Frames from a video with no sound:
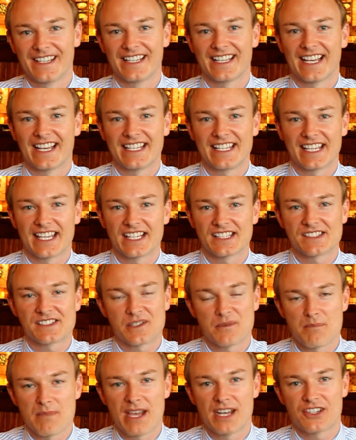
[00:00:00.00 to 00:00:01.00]
and he gets
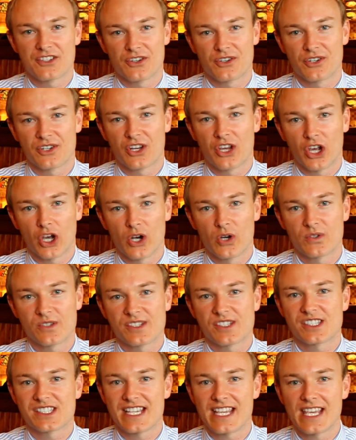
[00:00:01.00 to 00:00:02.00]
to mentor and
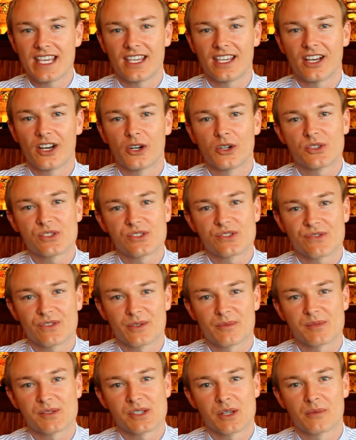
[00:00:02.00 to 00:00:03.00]
coach CEOs
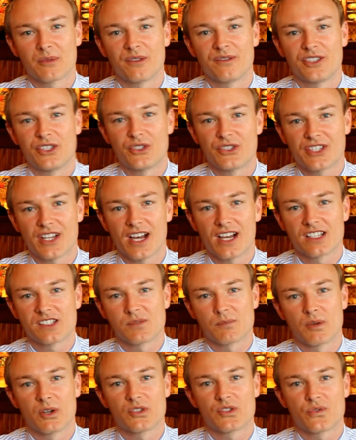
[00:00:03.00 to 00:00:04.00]
from some of
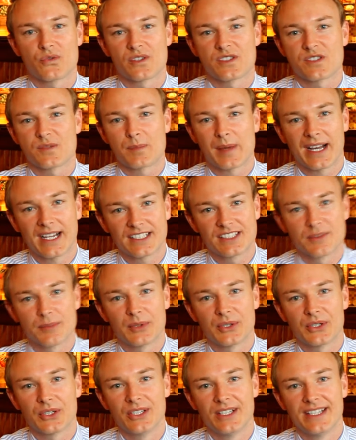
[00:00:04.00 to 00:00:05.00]
Utah's most
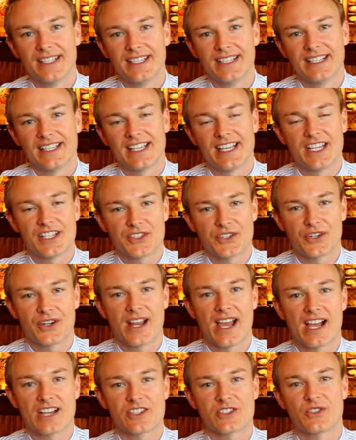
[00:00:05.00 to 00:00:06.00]
respectable
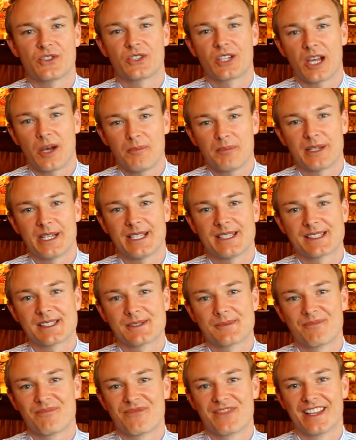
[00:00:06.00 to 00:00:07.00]
international
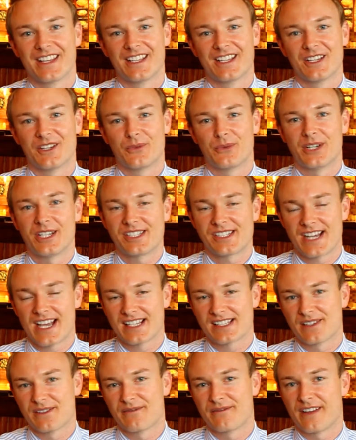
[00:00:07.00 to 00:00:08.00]
companies. Rich
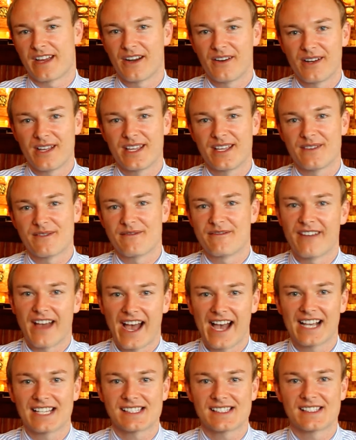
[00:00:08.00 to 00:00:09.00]
has a very
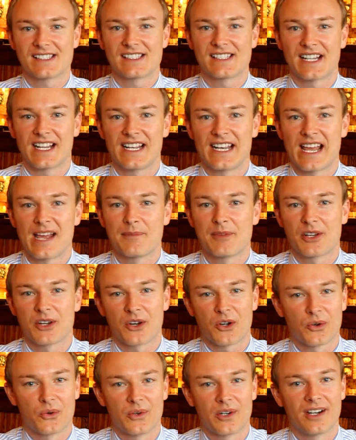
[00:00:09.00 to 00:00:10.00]
vast and dynamic
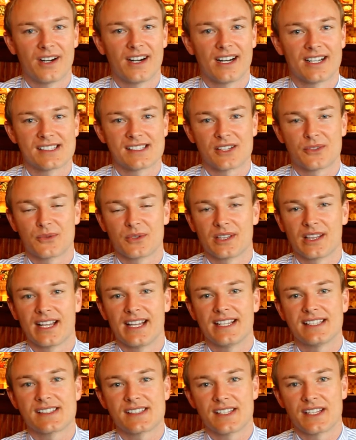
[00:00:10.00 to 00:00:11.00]
career as it
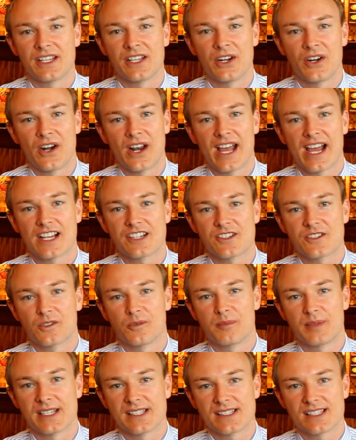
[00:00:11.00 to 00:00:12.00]
relates to
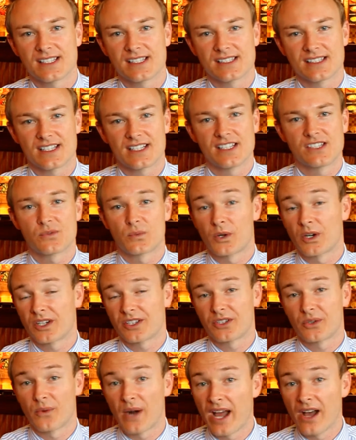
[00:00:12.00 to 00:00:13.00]
international business, and he's
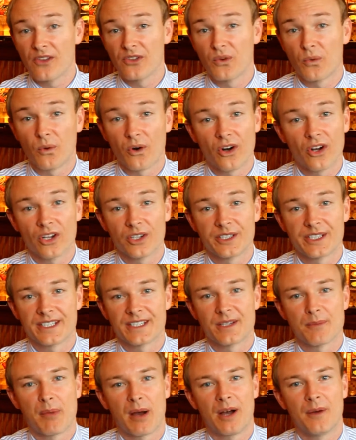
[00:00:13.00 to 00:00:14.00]
worked around the world
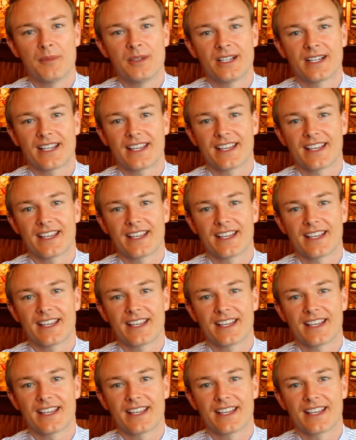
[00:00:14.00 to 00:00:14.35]
in the public